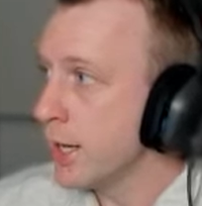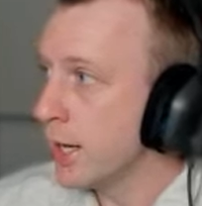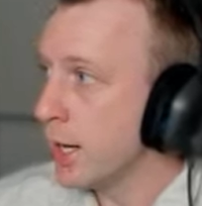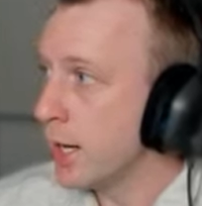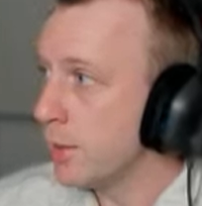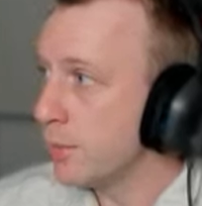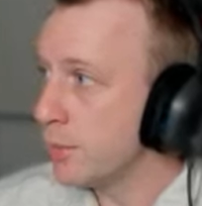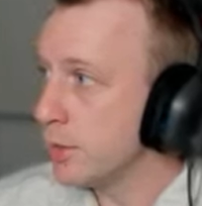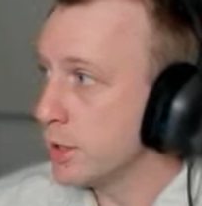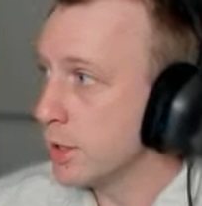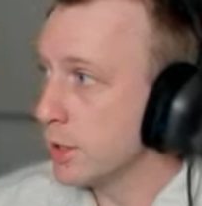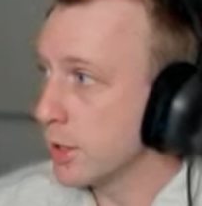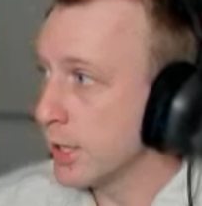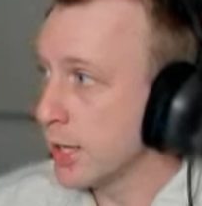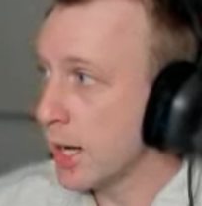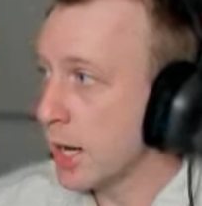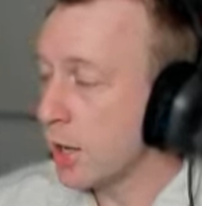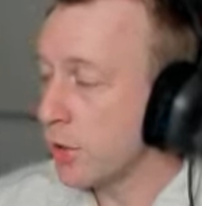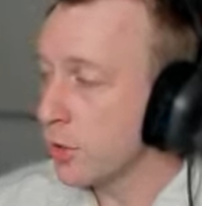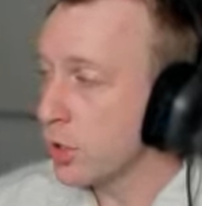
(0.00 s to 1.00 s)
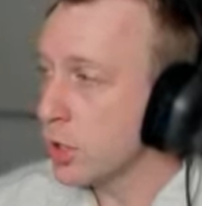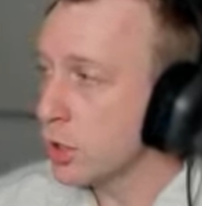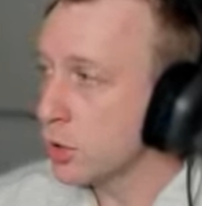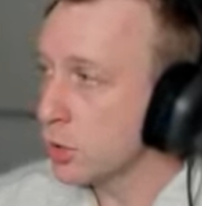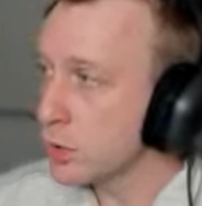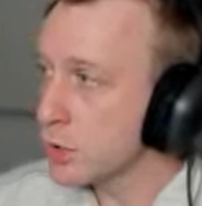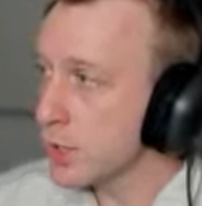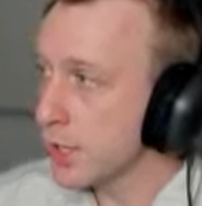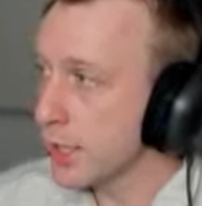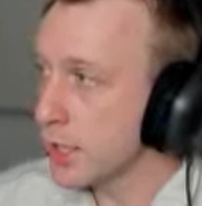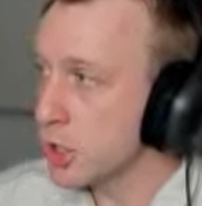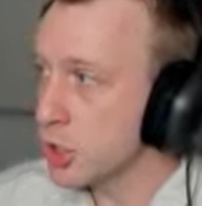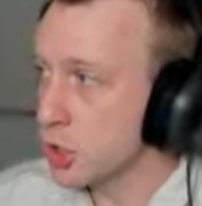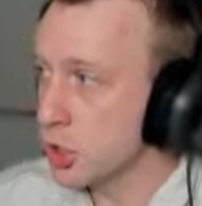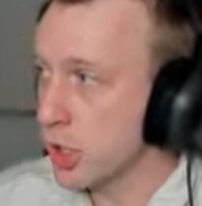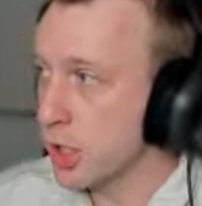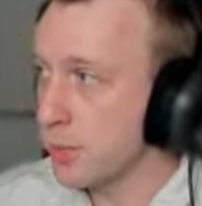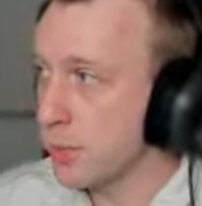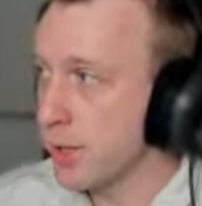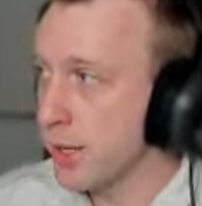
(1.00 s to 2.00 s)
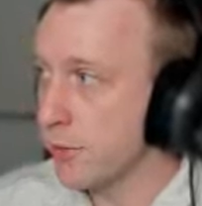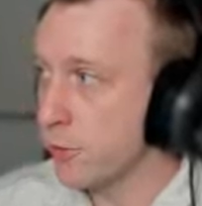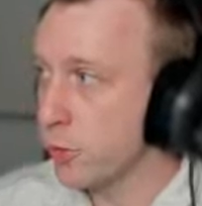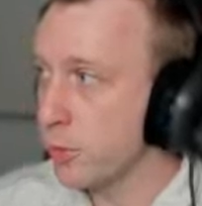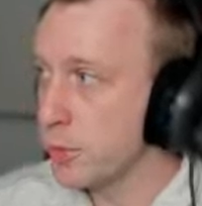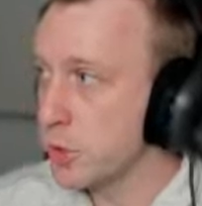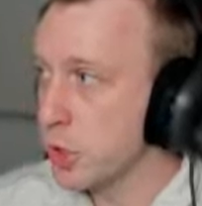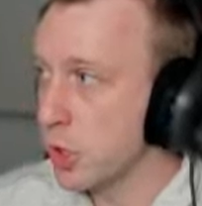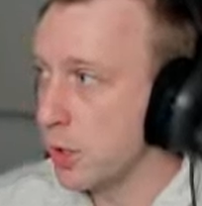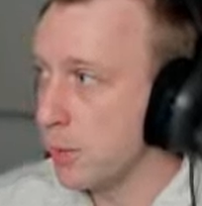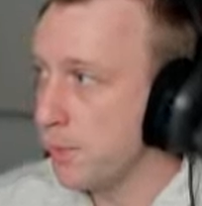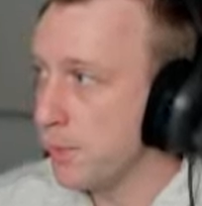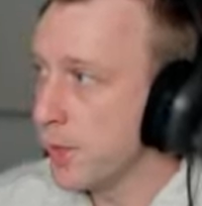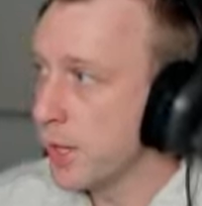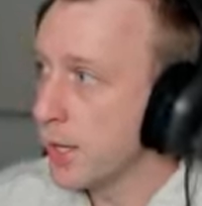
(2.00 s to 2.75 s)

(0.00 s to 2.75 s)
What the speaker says: The Lucario looks like he's trying to play from top.